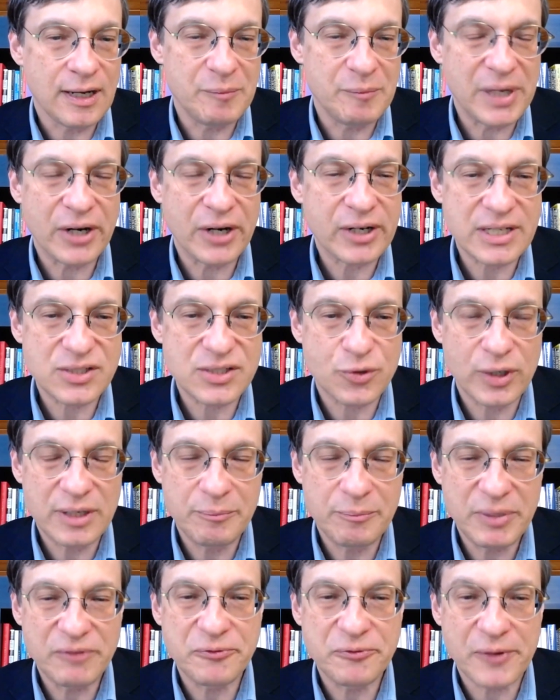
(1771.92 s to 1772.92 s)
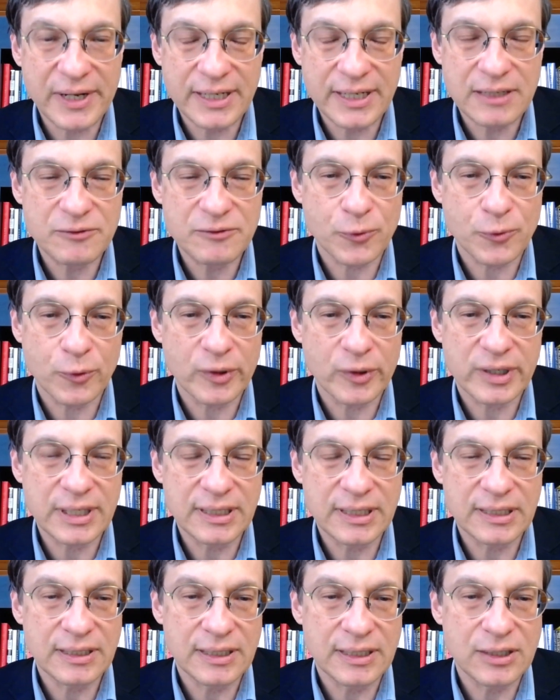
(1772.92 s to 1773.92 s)
America is going to be fighting for,
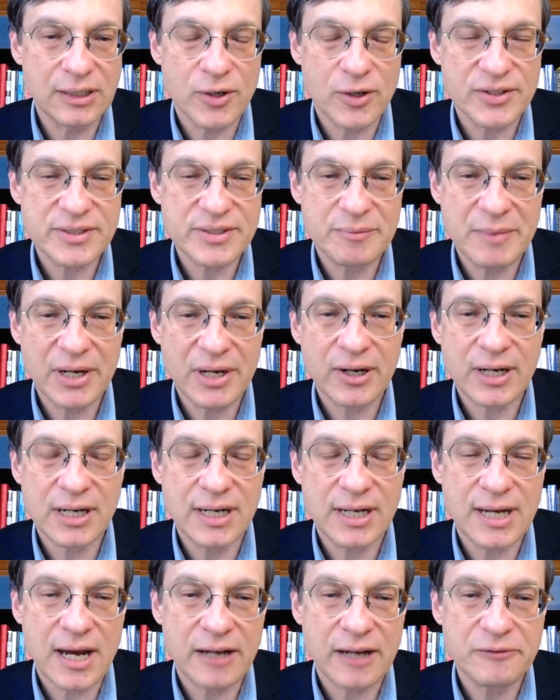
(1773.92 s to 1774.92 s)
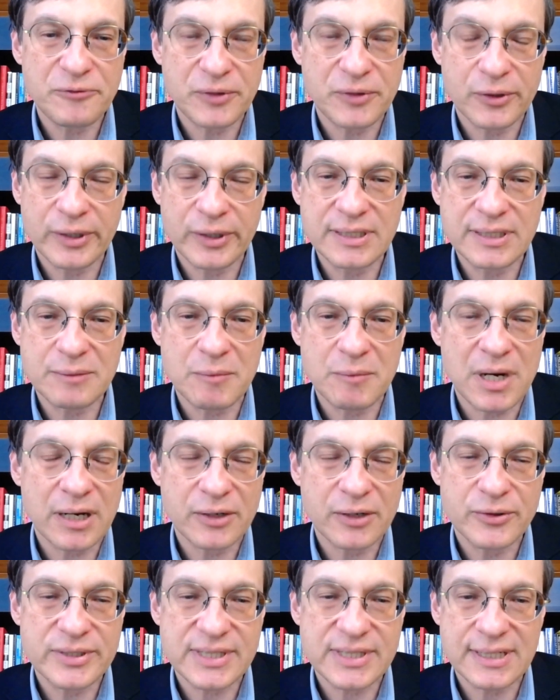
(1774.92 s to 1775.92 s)
he calls America God-fearing
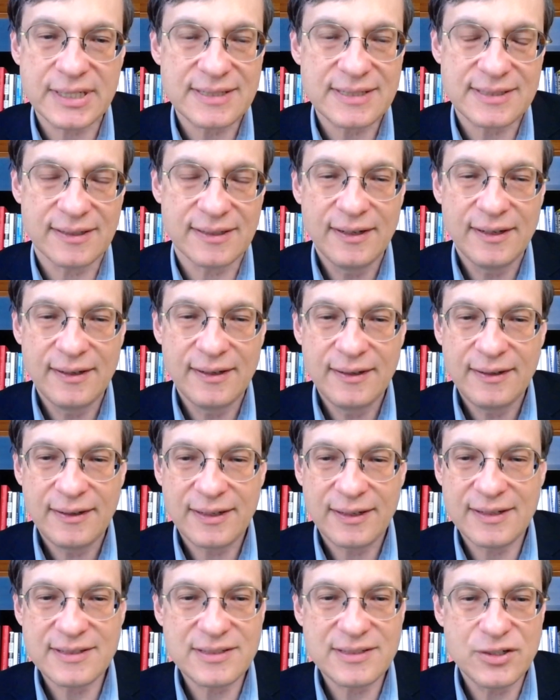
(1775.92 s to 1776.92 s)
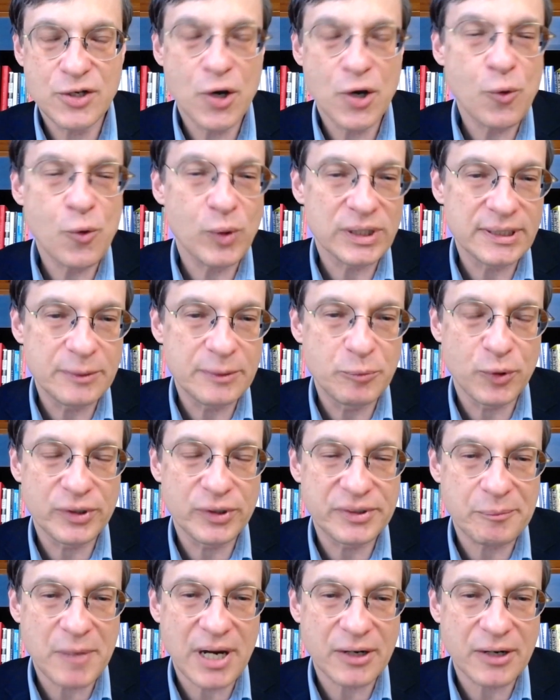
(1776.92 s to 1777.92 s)
democracy. He doesn't know what
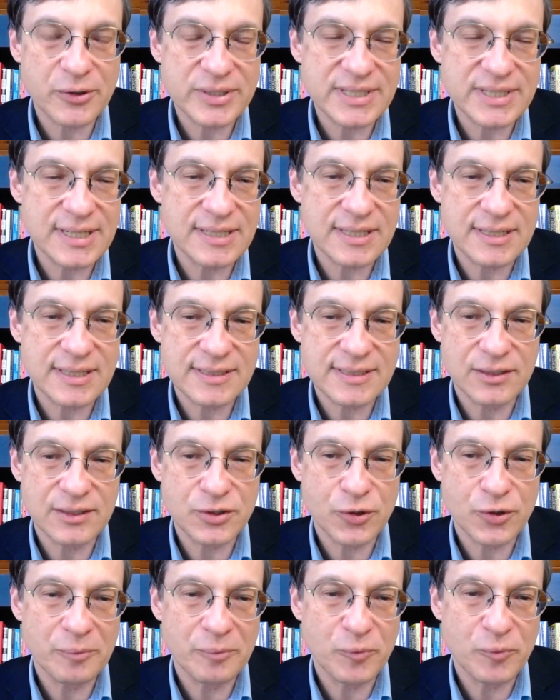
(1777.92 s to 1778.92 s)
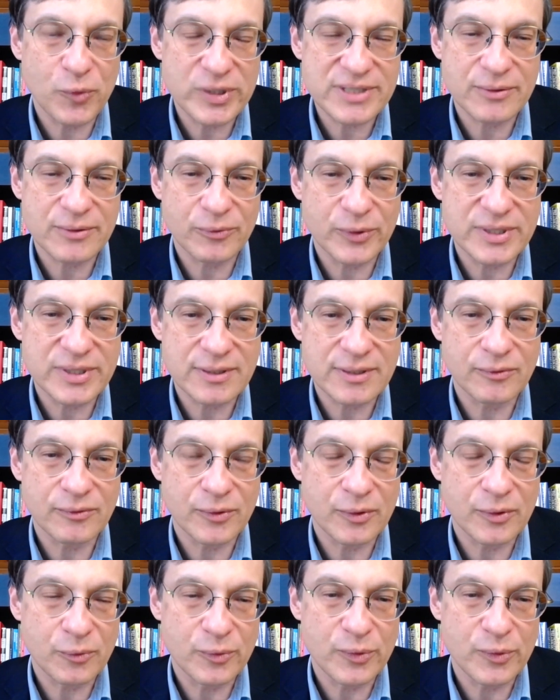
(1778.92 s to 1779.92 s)
liberal democracy is, because the term was
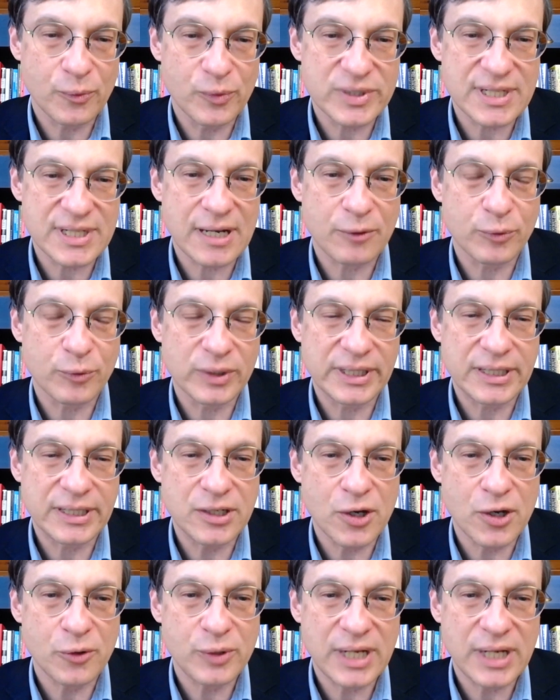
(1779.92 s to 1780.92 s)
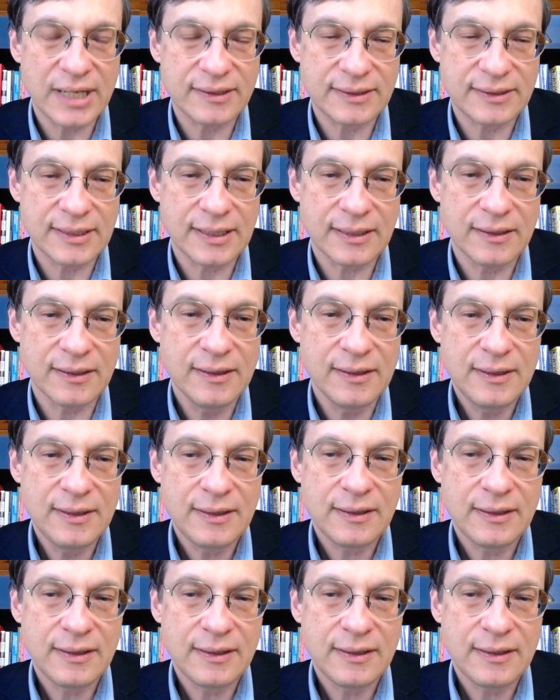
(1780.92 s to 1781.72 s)
not really known yet then.